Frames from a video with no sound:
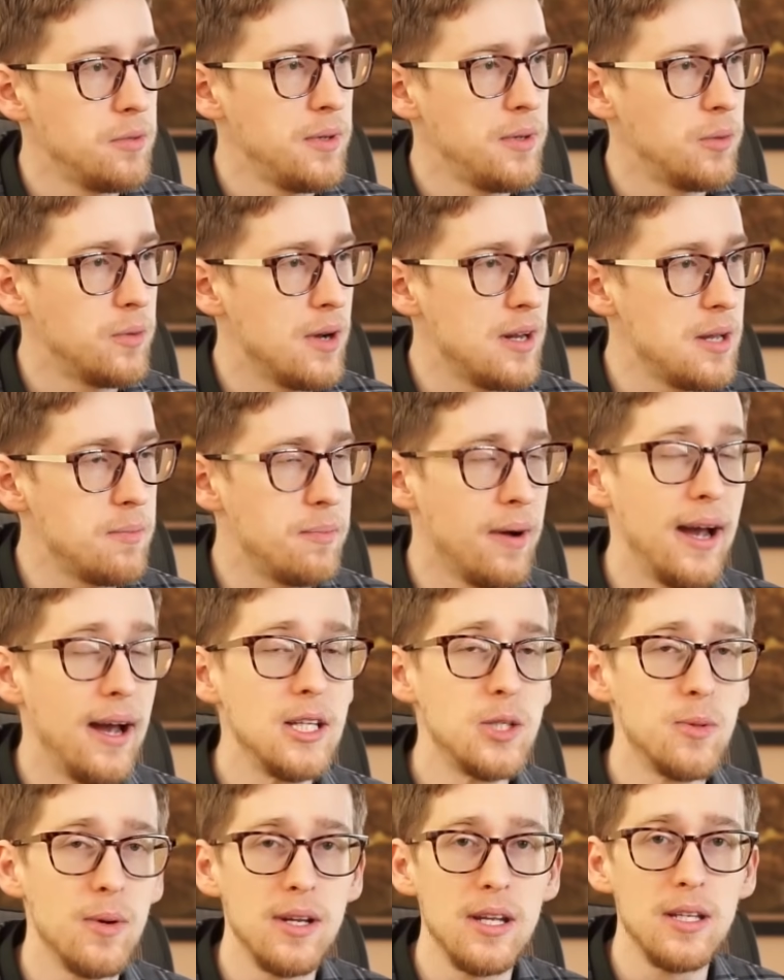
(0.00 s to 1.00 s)
be ready by
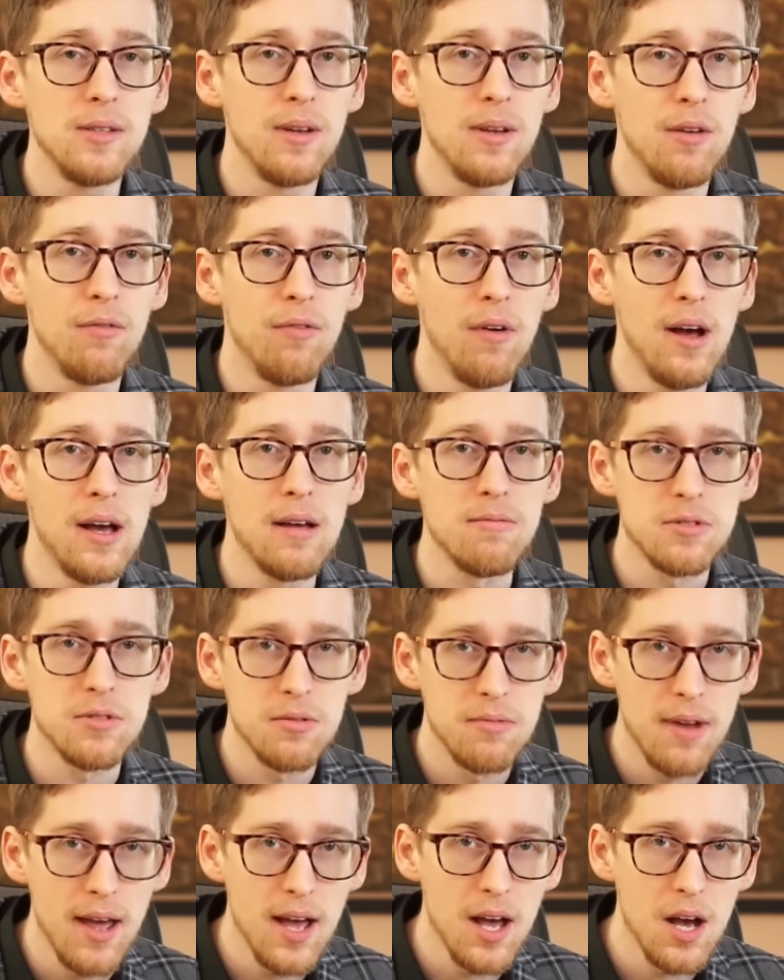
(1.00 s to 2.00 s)
2025.
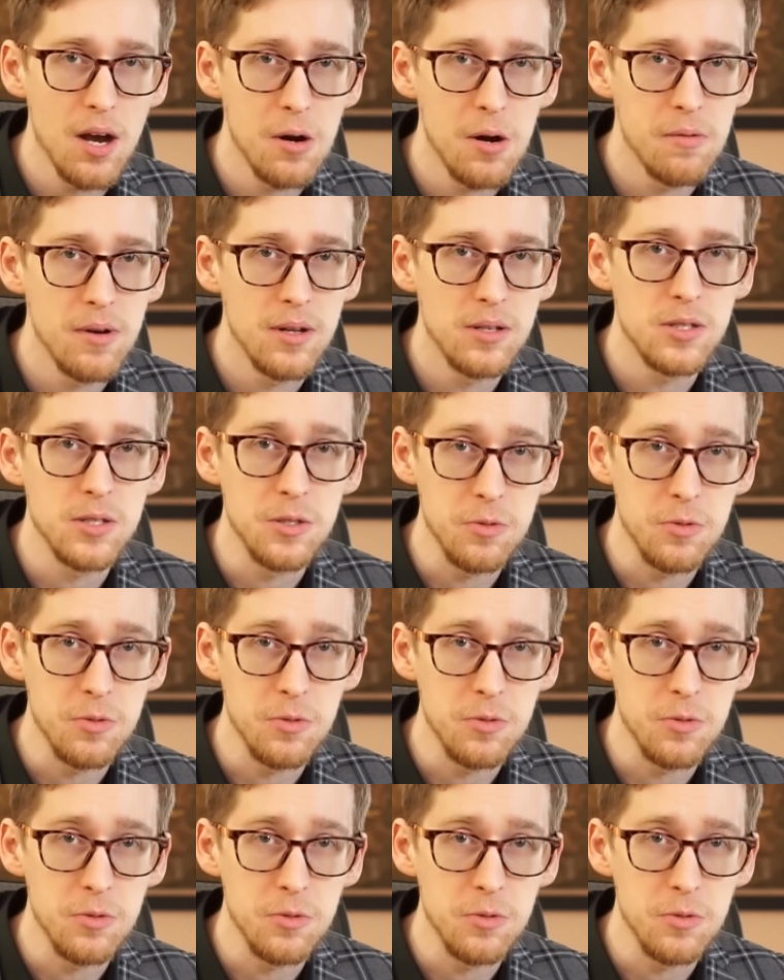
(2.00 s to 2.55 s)
So now it's